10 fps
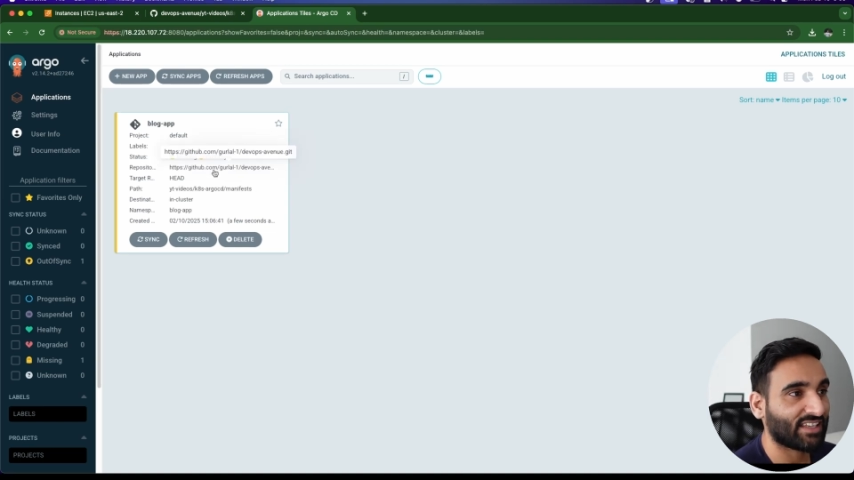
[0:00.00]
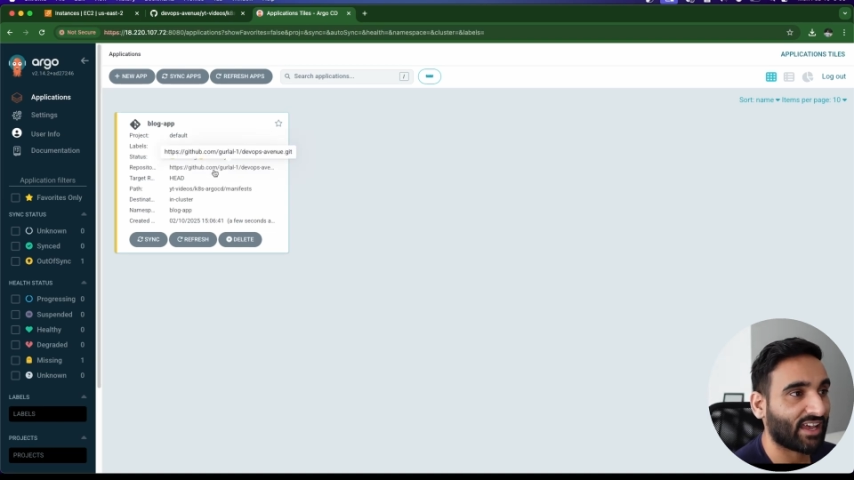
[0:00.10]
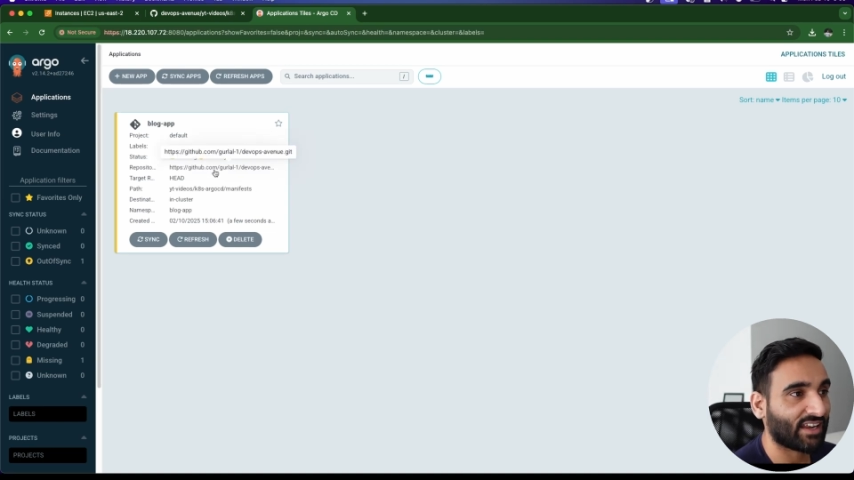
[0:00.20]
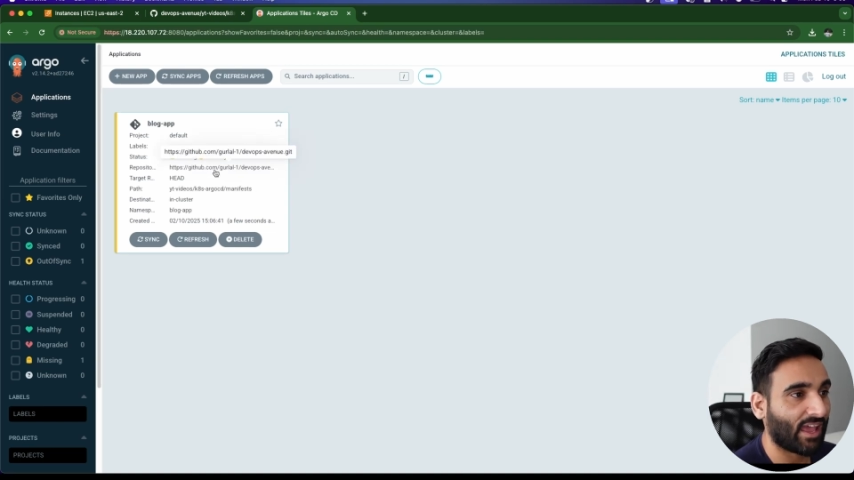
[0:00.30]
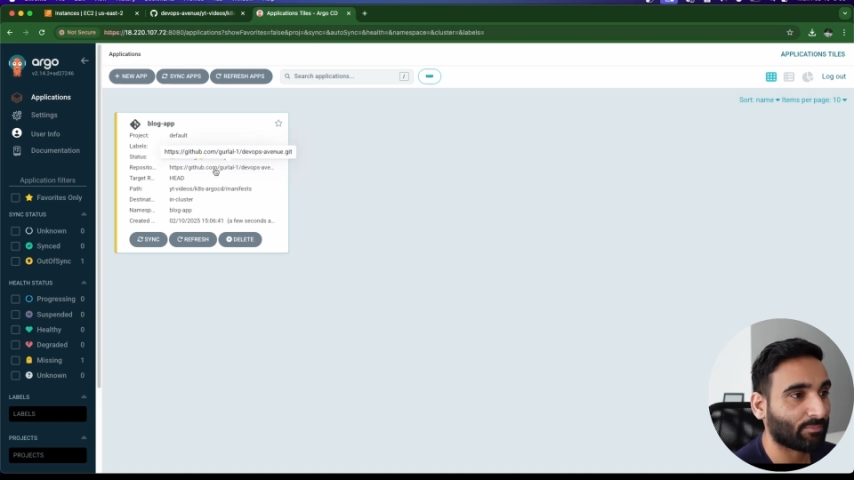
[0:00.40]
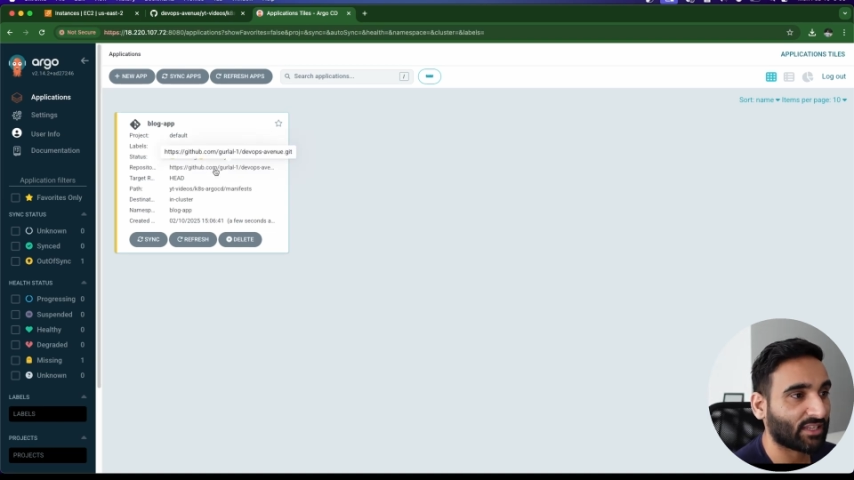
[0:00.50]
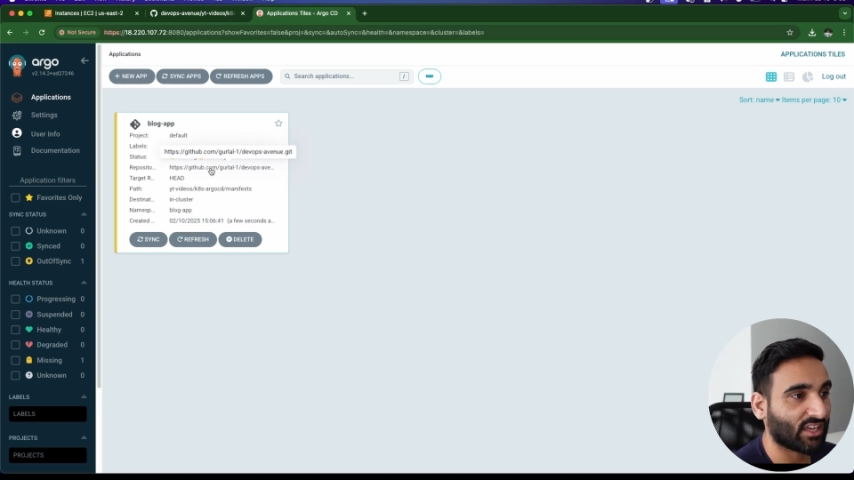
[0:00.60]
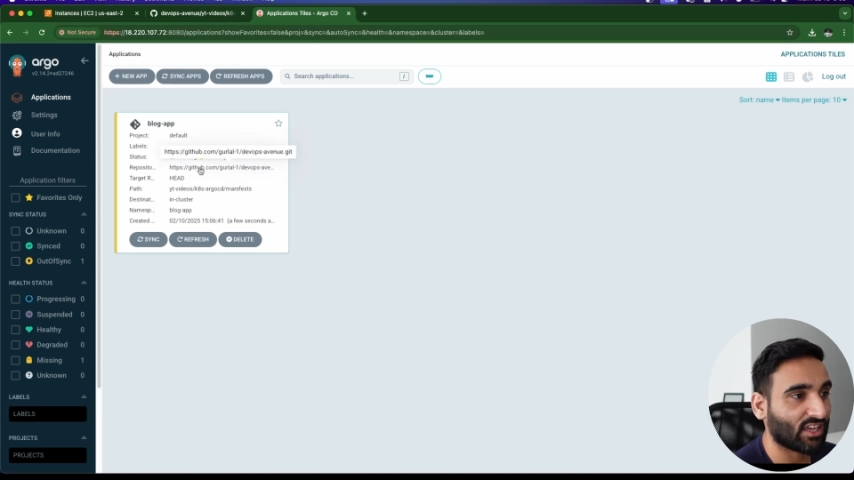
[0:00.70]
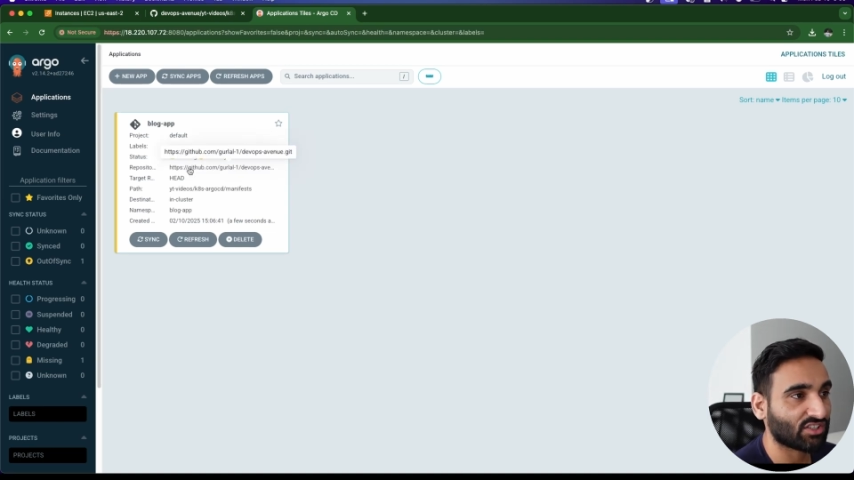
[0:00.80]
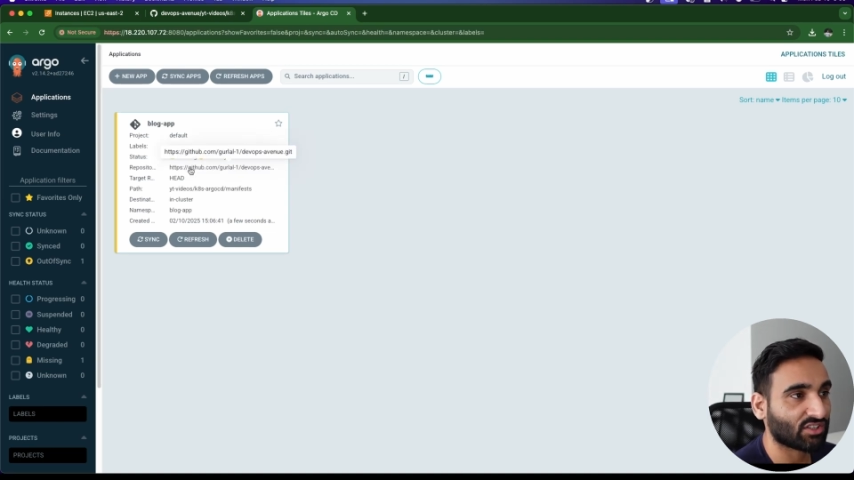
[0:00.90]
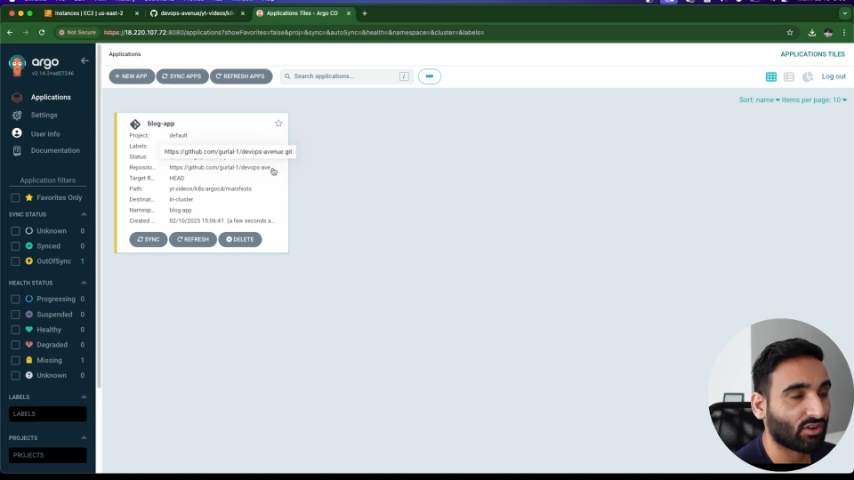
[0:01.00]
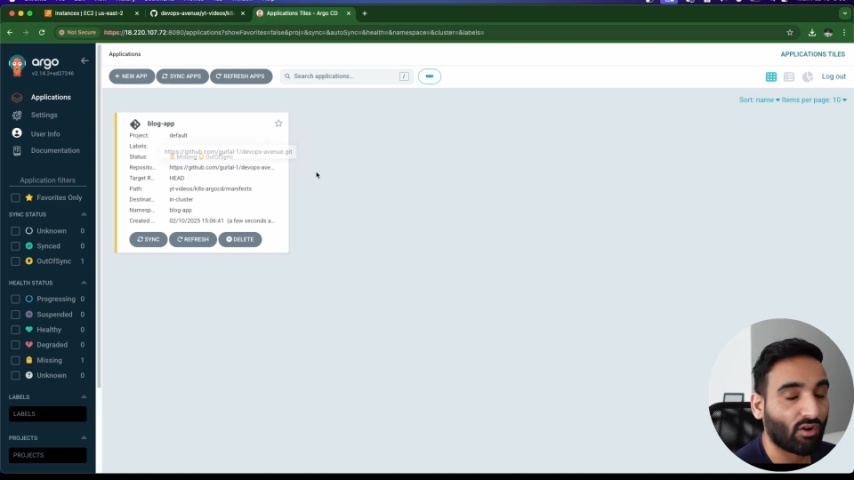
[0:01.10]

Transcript: that application